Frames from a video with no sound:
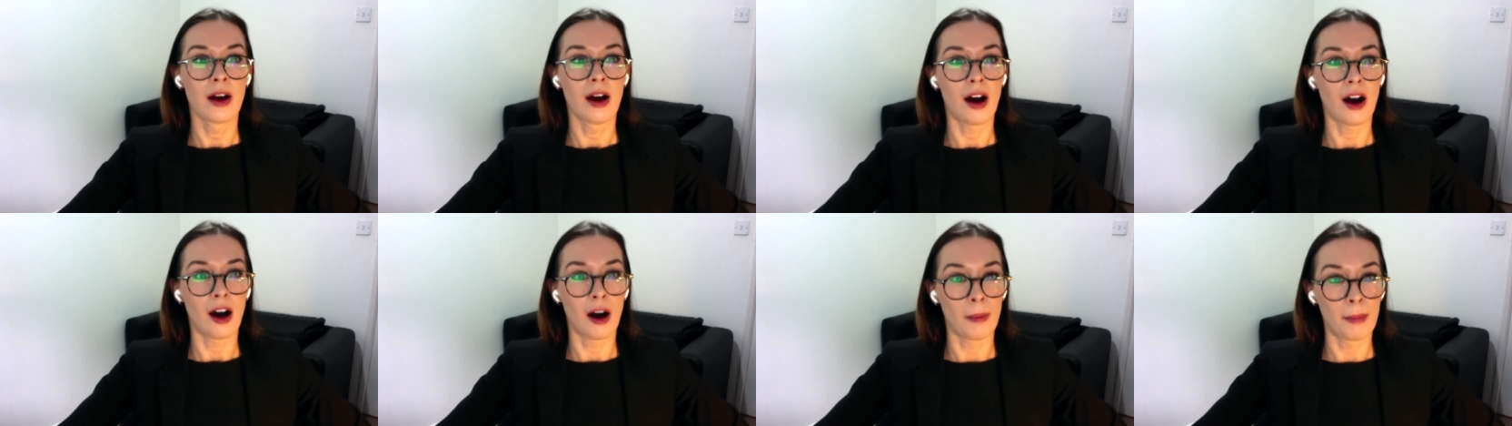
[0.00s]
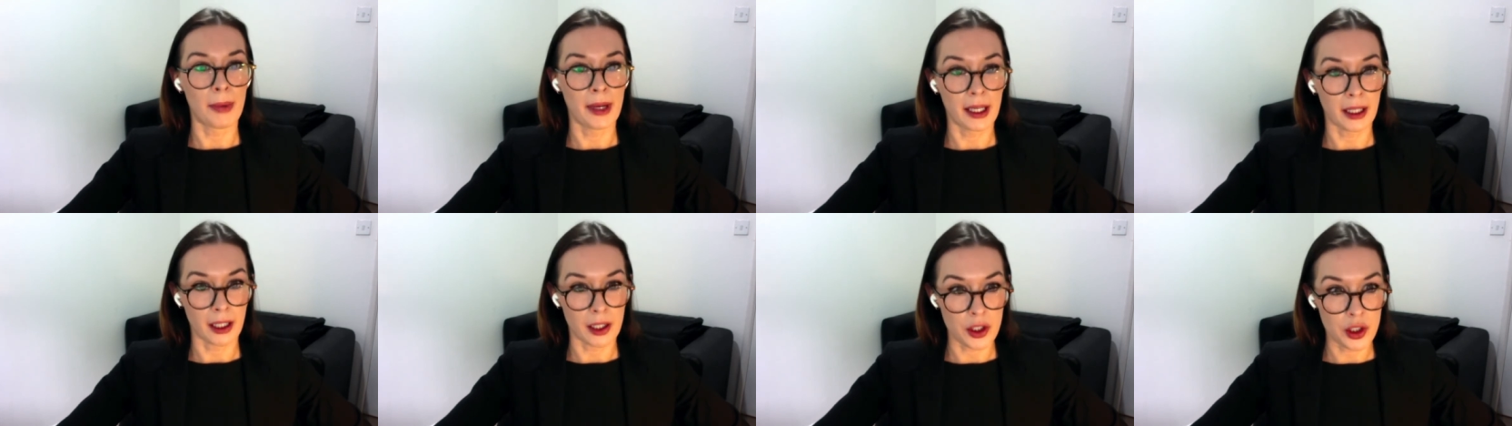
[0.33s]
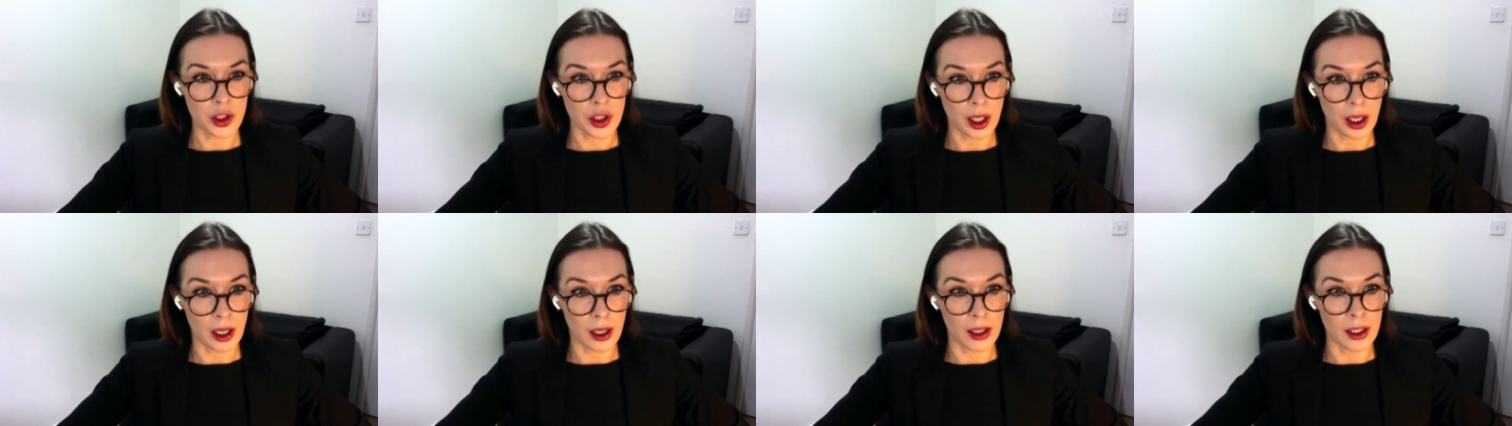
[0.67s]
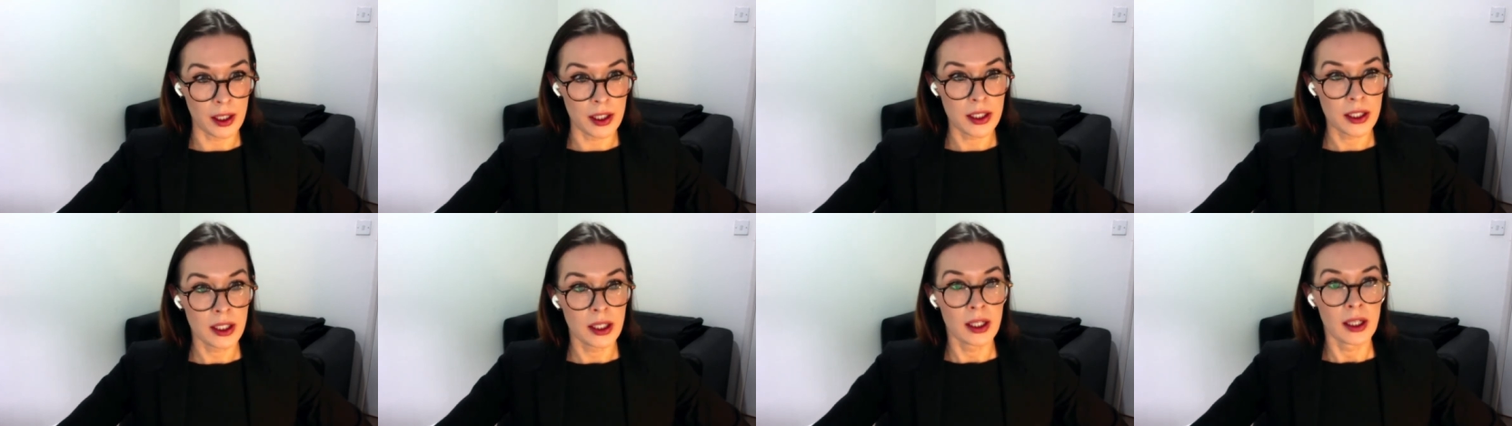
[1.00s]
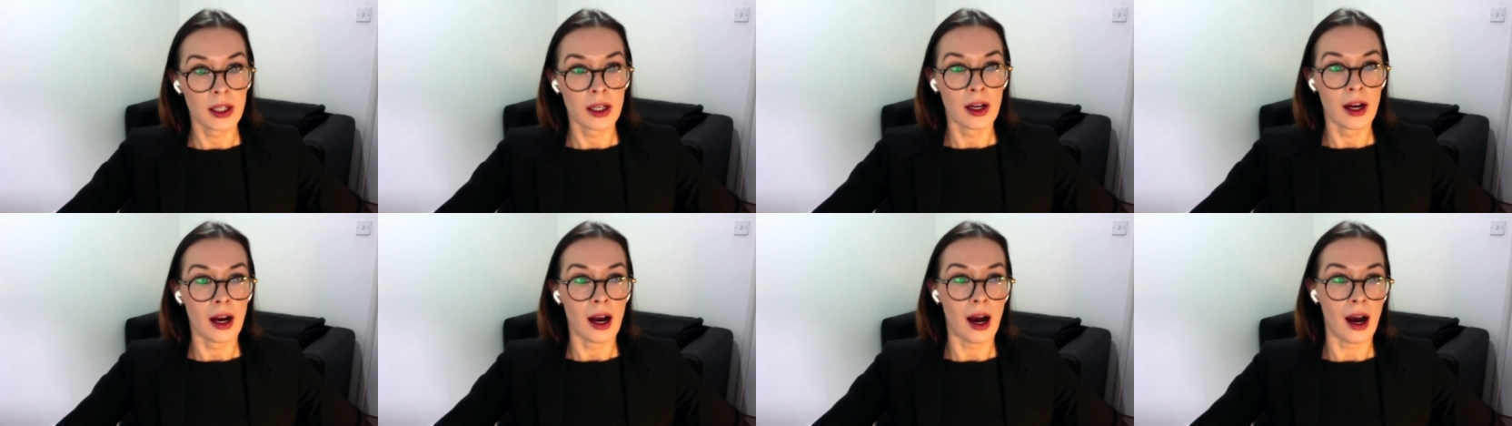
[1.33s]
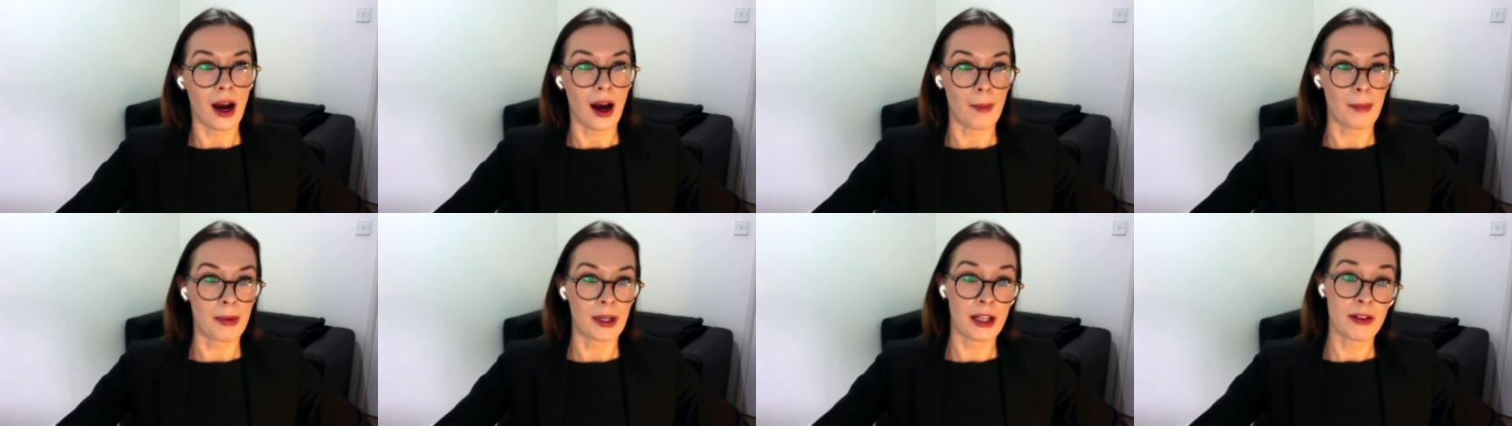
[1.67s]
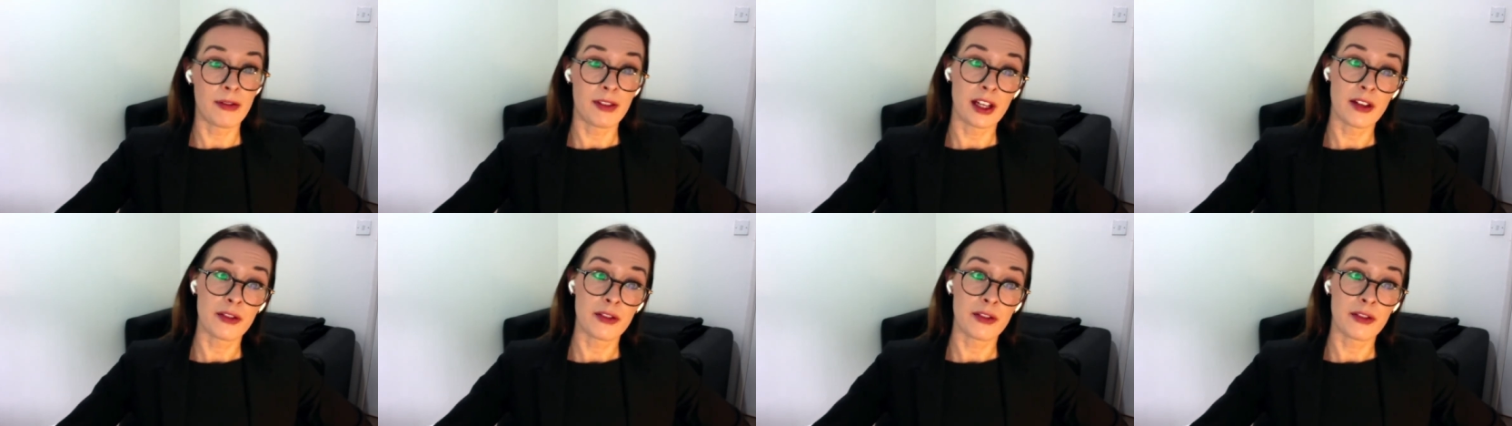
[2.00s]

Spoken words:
are being adjourned. But if they